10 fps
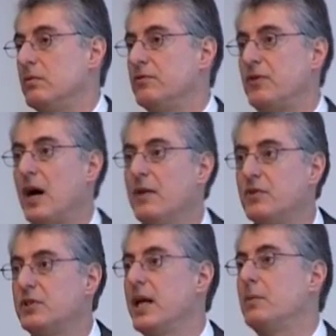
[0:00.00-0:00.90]
5
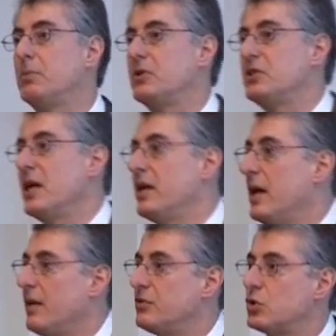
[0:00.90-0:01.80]
or 10%
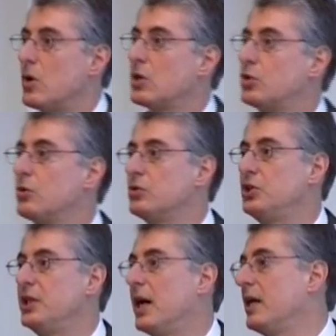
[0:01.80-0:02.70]
have structural
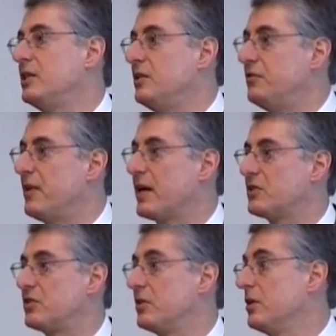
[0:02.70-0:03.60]
GI
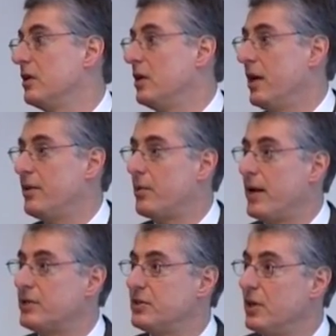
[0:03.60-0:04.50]
defects and the
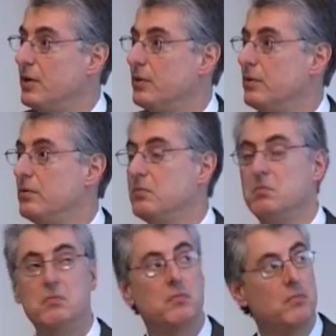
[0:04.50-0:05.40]
rest don't?
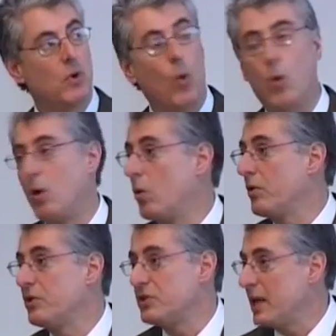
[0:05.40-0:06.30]

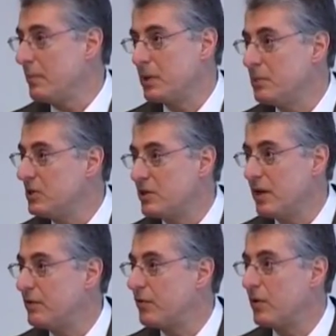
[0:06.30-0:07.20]
Or the same can be
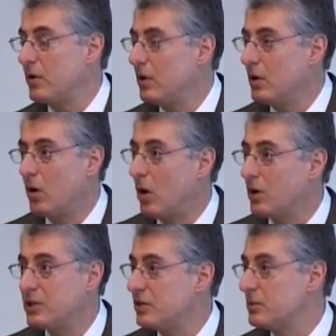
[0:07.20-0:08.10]
said for
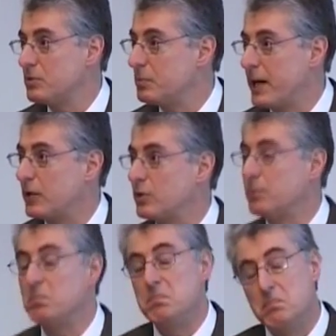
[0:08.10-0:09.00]
autism spectrum.